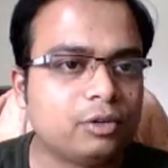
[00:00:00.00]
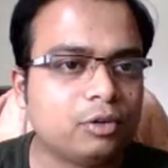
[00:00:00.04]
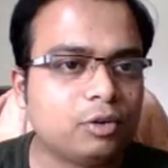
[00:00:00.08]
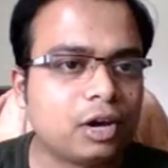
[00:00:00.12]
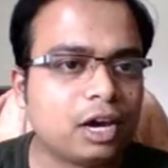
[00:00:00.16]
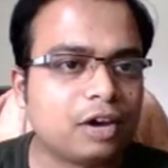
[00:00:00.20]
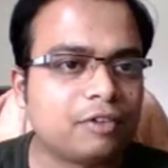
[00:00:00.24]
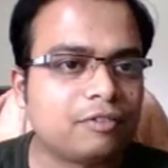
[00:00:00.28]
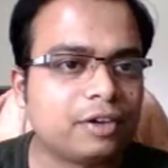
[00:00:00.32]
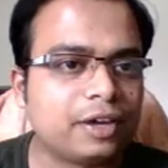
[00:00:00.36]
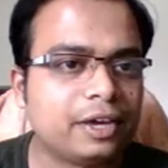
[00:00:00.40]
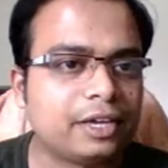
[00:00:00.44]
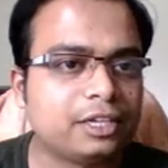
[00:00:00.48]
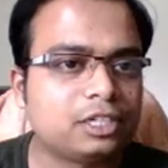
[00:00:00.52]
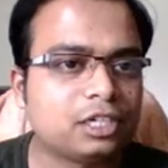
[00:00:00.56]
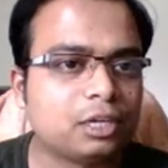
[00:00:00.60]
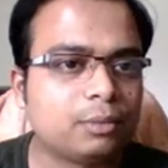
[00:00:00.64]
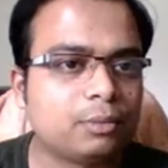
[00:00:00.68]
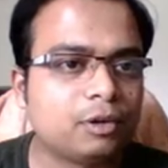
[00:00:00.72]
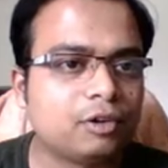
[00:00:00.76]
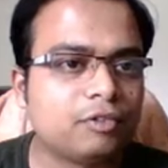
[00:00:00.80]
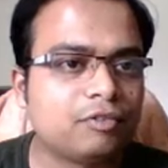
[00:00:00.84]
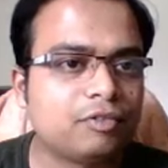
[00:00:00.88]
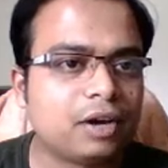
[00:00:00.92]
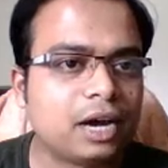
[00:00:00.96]
you have H
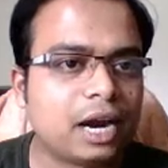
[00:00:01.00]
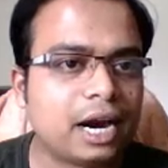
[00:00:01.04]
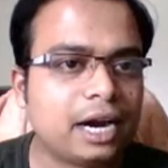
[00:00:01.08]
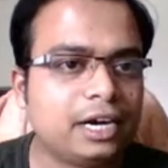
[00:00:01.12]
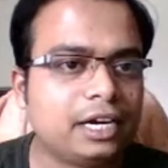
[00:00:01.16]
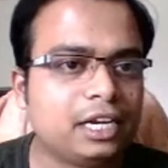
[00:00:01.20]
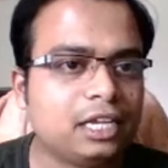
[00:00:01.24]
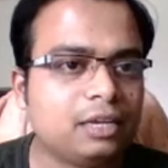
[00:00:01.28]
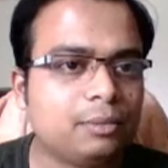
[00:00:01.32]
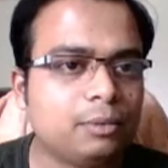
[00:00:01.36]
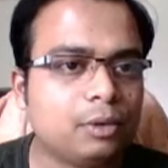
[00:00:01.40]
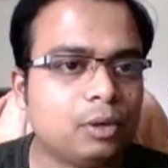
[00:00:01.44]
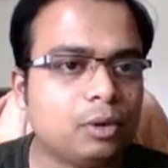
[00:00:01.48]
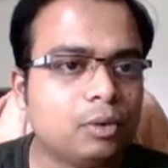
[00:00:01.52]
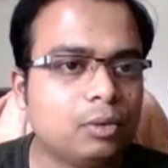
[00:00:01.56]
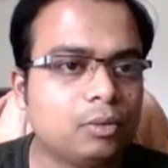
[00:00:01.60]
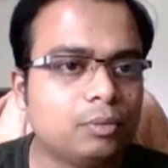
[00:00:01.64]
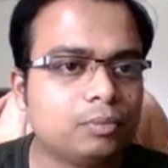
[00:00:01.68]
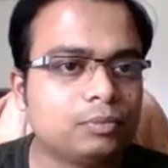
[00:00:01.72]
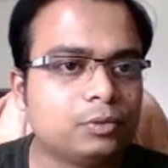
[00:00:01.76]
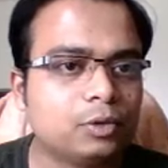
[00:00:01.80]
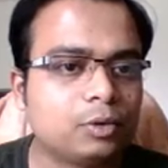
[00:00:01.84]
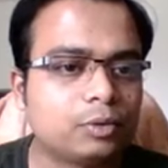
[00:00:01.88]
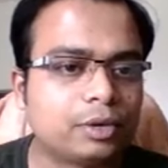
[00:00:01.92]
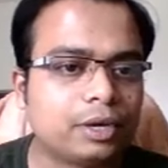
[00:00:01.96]
above and D below.
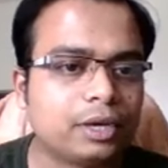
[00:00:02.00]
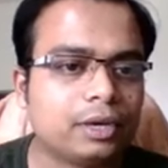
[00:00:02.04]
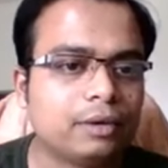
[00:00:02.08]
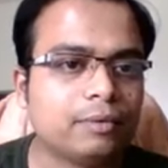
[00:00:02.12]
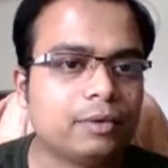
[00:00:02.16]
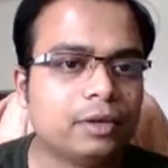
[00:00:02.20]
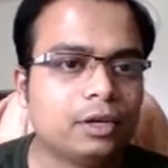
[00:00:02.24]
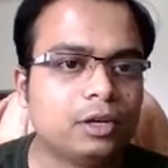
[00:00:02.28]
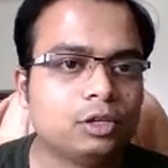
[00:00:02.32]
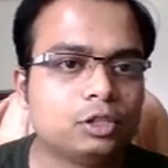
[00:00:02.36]
Okay.